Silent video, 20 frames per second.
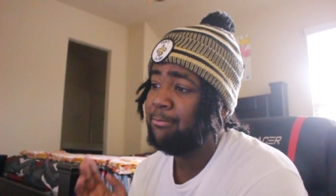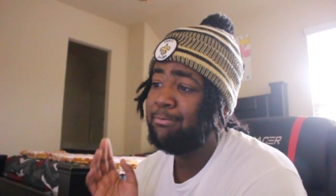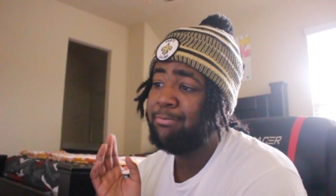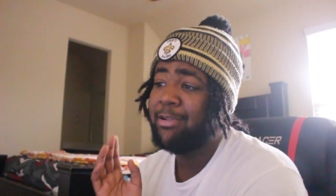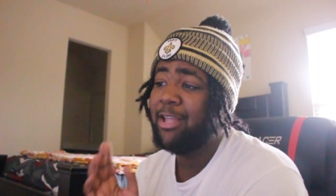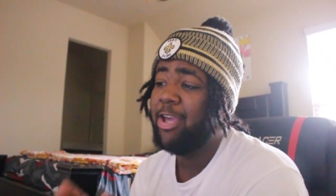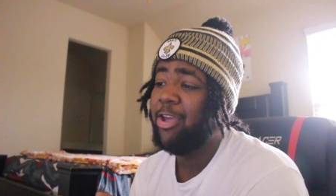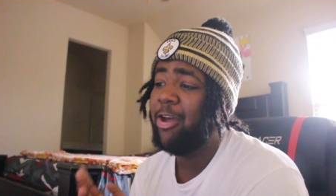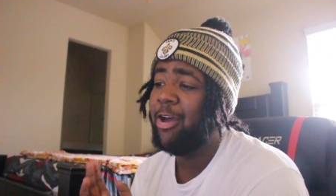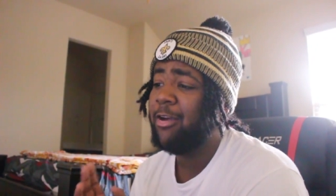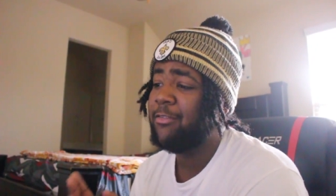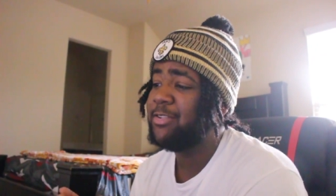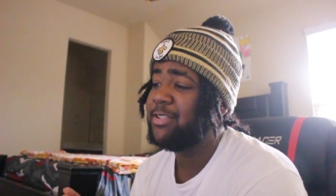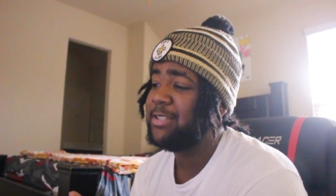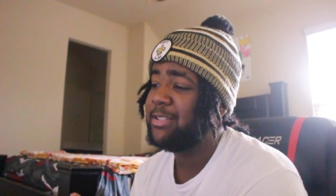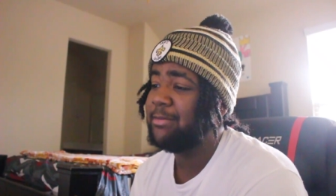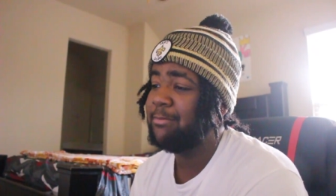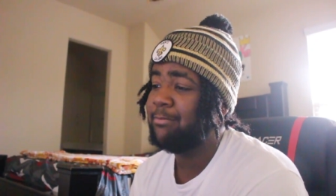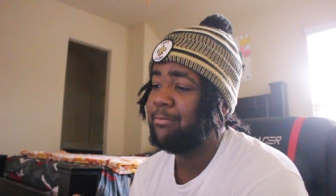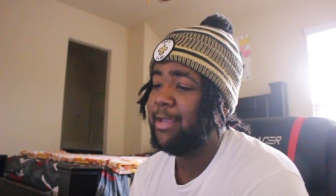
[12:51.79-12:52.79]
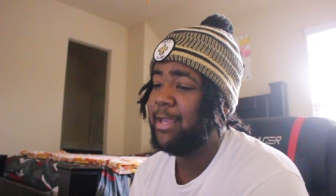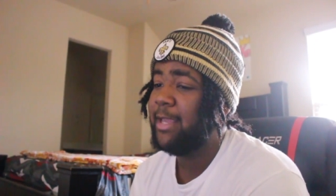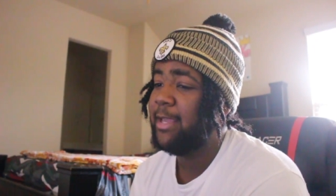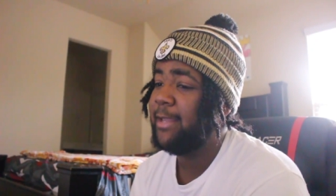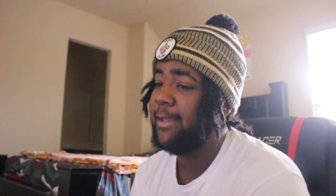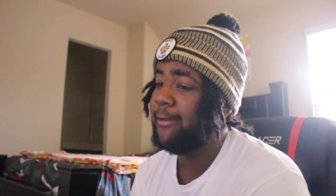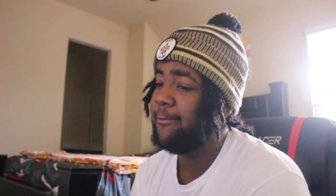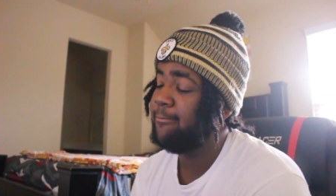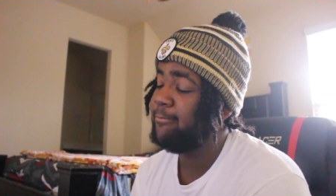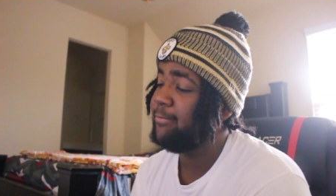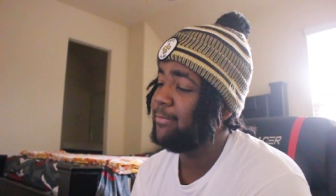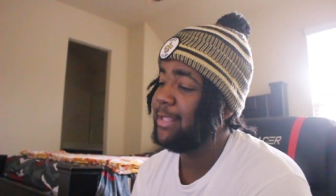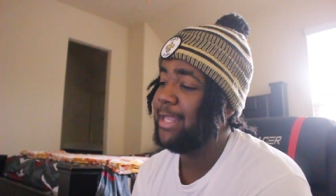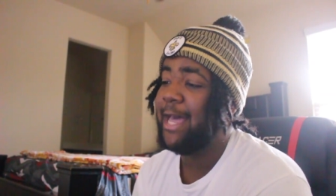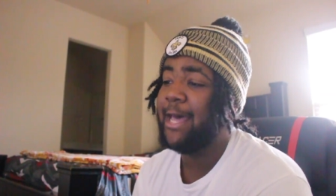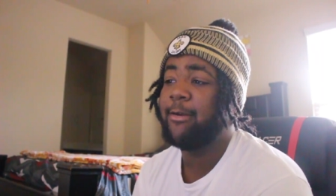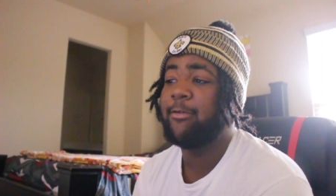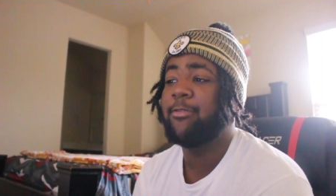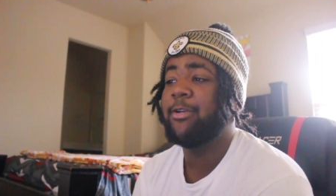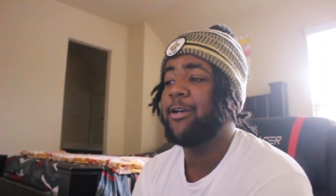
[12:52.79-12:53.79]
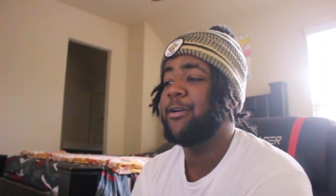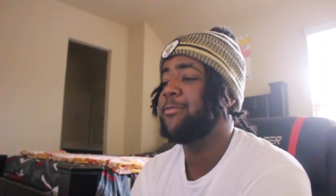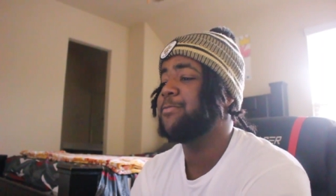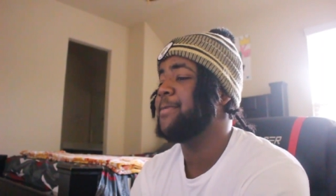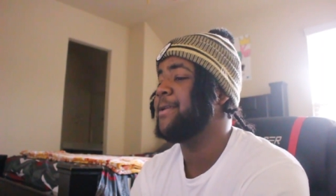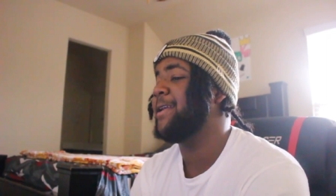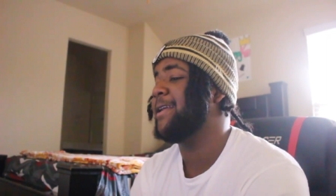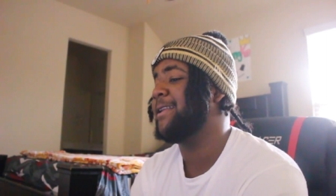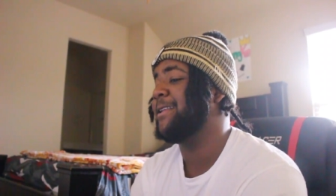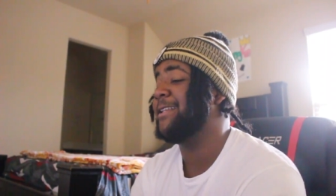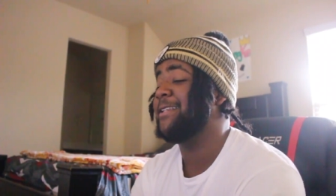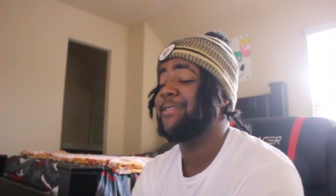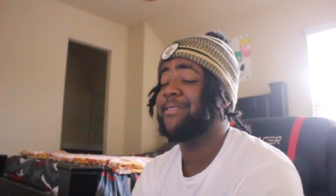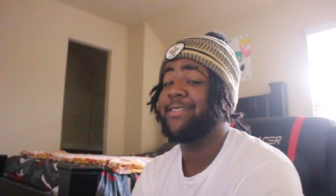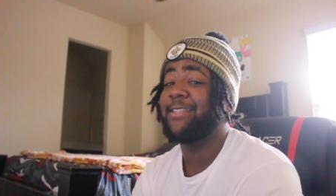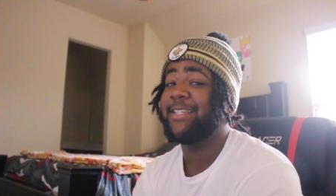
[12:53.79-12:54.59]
Playoffs, man, I don't know, man.